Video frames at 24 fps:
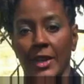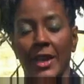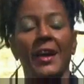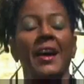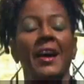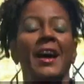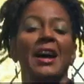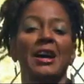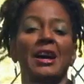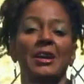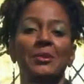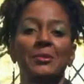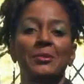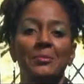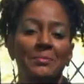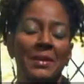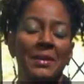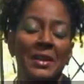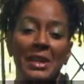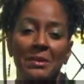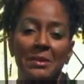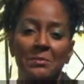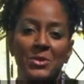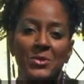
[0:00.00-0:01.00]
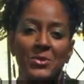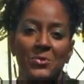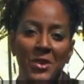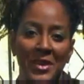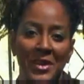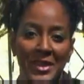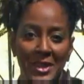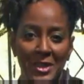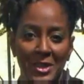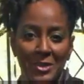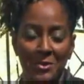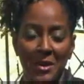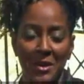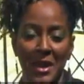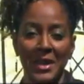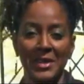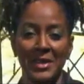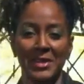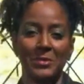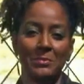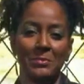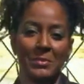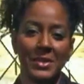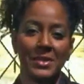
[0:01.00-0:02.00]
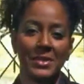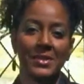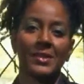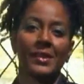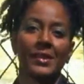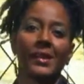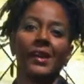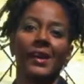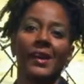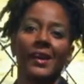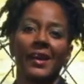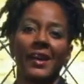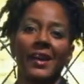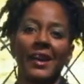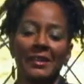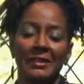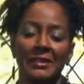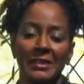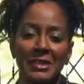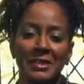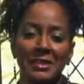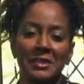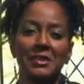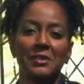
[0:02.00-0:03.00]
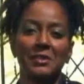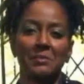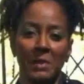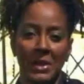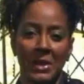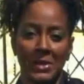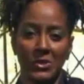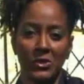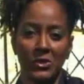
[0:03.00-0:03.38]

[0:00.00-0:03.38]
Hi, my name is Juanita Rasmus, and this is my